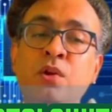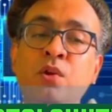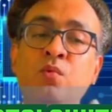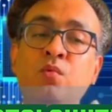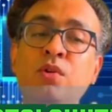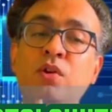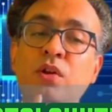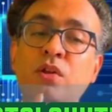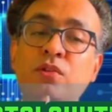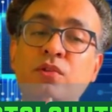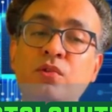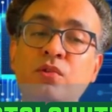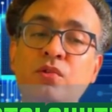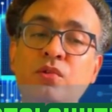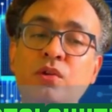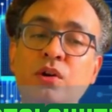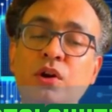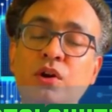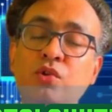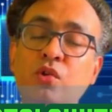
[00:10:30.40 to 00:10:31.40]
We
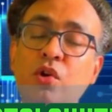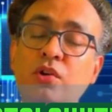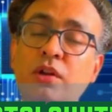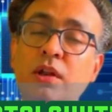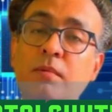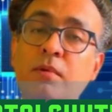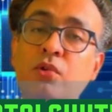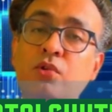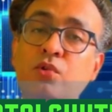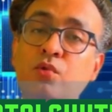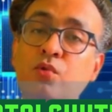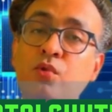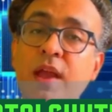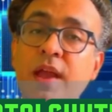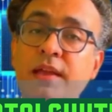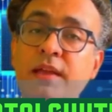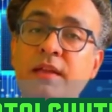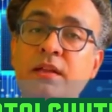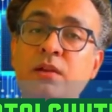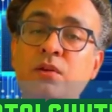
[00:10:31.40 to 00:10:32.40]
also talked about
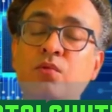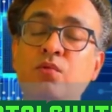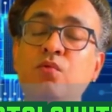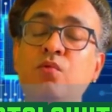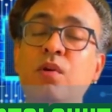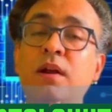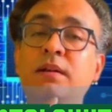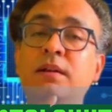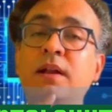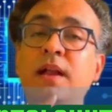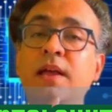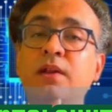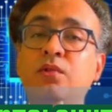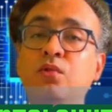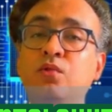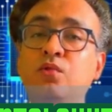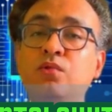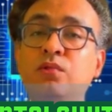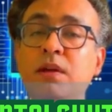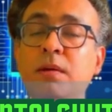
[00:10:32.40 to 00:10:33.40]
UAE, who are trying
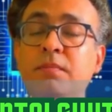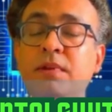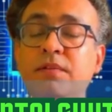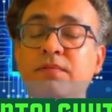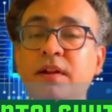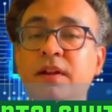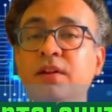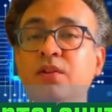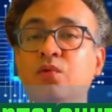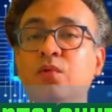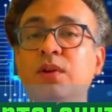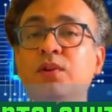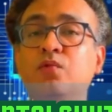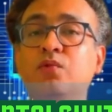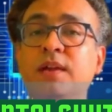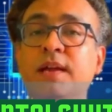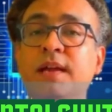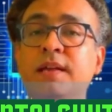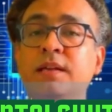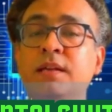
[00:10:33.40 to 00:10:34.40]
to do some different way
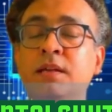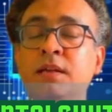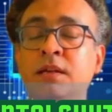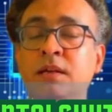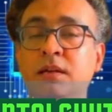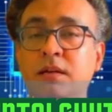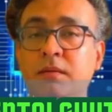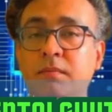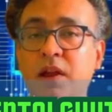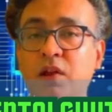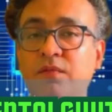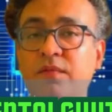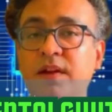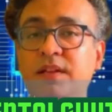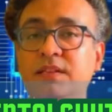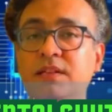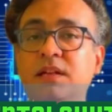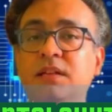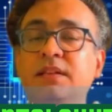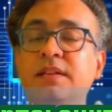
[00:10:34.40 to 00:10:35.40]
to get
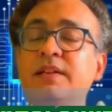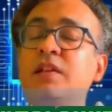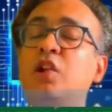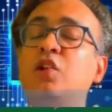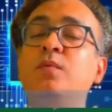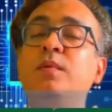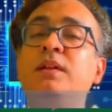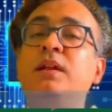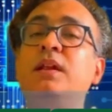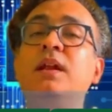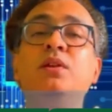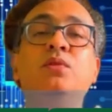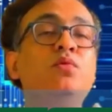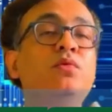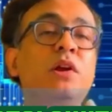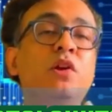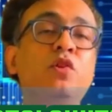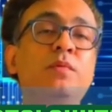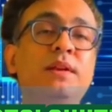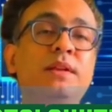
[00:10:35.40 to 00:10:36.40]
manufacture 3 nanometer and 2
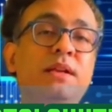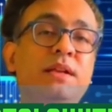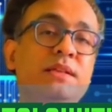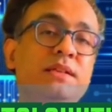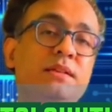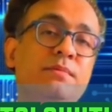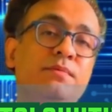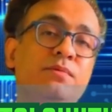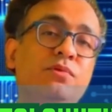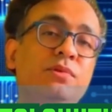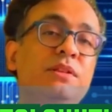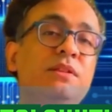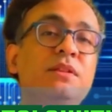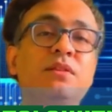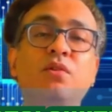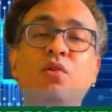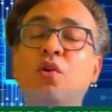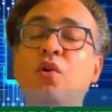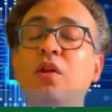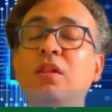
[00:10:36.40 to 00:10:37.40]
nanometer chips. So this
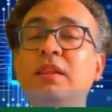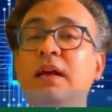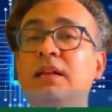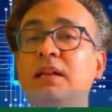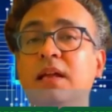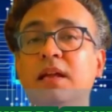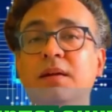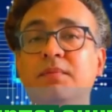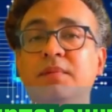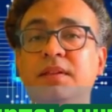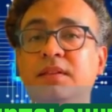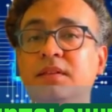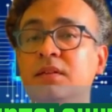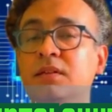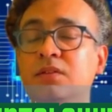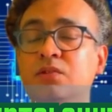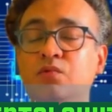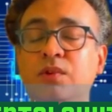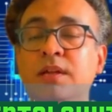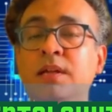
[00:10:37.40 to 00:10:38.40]
is all that I have
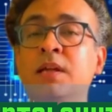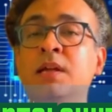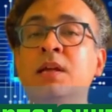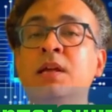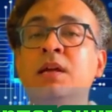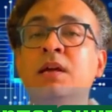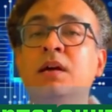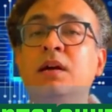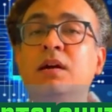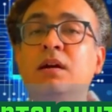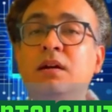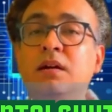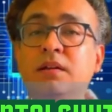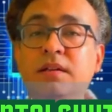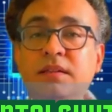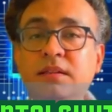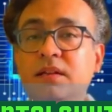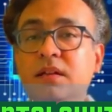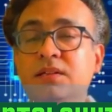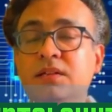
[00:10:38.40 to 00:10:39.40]
discussed today,
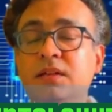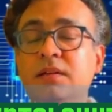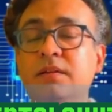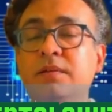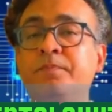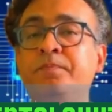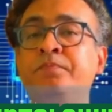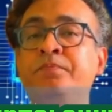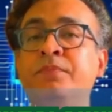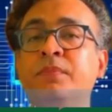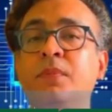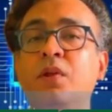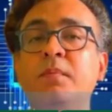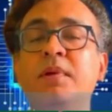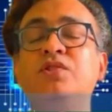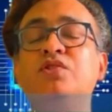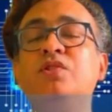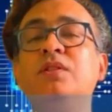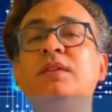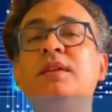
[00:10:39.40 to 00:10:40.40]
discussion. Now,
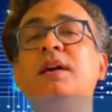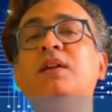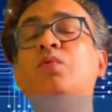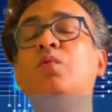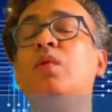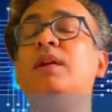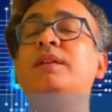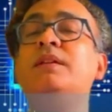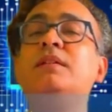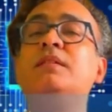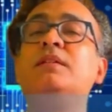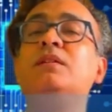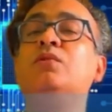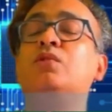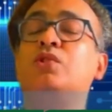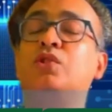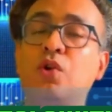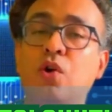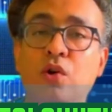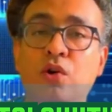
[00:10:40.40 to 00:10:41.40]
based on that, what is
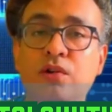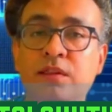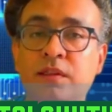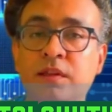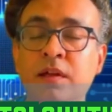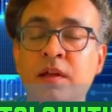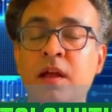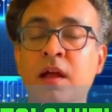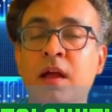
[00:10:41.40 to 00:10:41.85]
your thoughts?